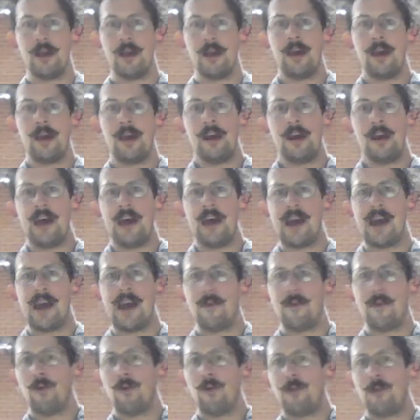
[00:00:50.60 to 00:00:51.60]
and in more
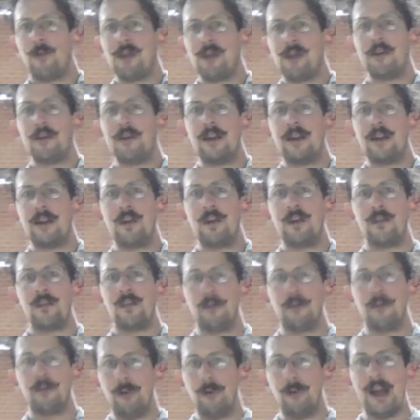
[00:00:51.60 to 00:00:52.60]
recent years is
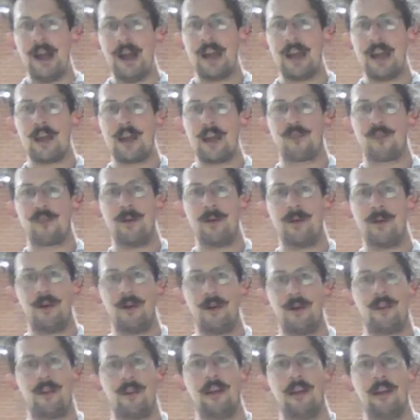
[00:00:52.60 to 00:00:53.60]
really experiencing a
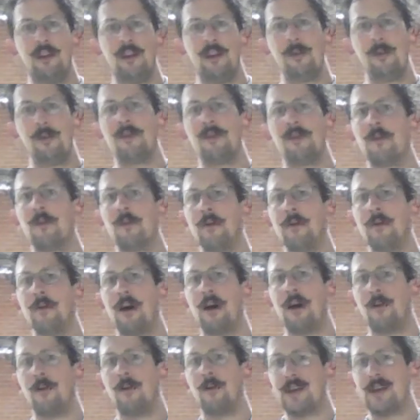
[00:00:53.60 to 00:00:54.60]
little bit of a
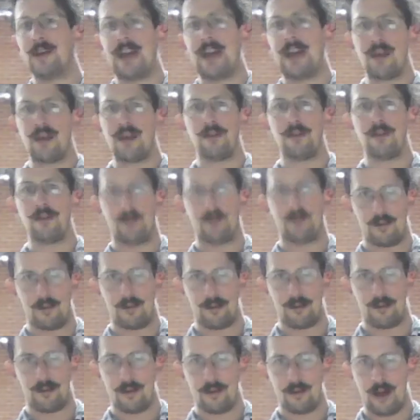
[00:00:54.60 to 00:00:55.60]
renaissance
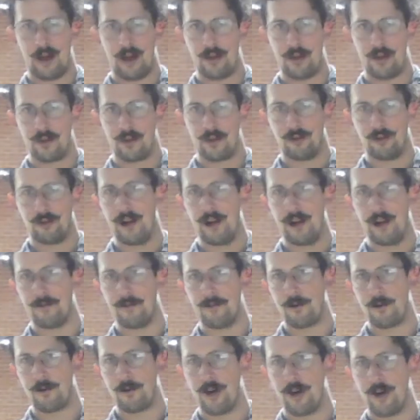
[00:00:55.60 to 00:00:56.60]
as a straight
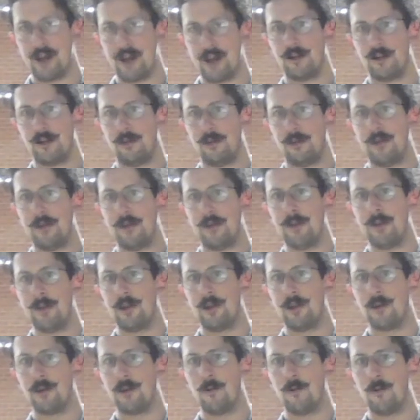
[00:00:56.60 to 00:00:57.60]
varietal. People are
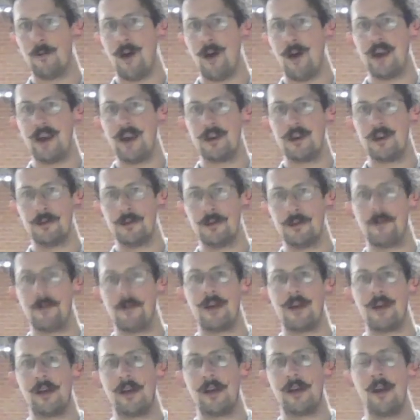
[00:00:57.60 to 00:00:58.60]
quite enjoying
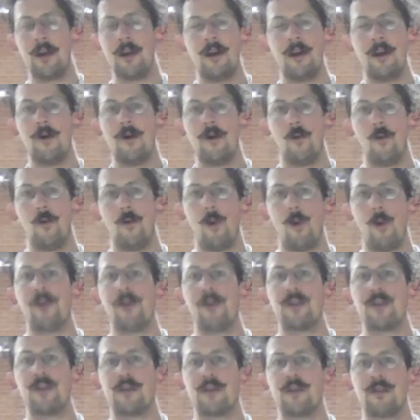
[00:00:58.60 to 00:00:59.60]
what this
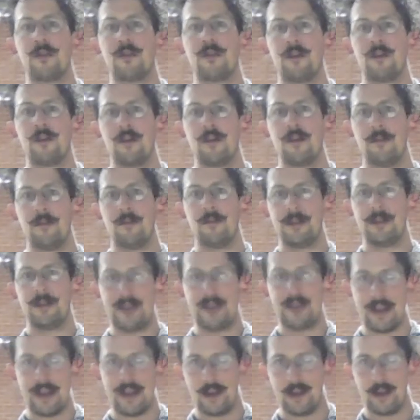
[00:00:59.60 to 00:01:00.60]
particular
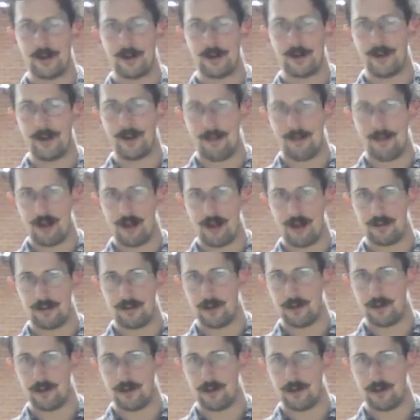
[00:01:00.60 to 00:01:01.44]
grape has to offer.